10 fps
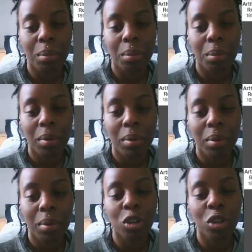
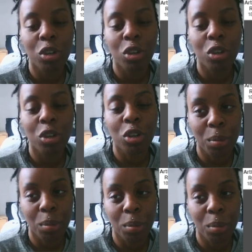
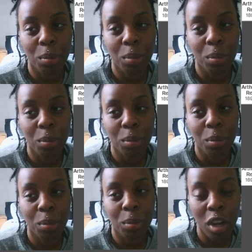Because majority of my
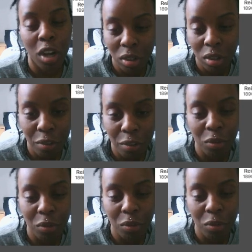granddad's matches on his paternal
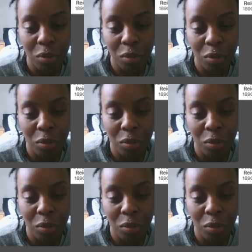side are from St.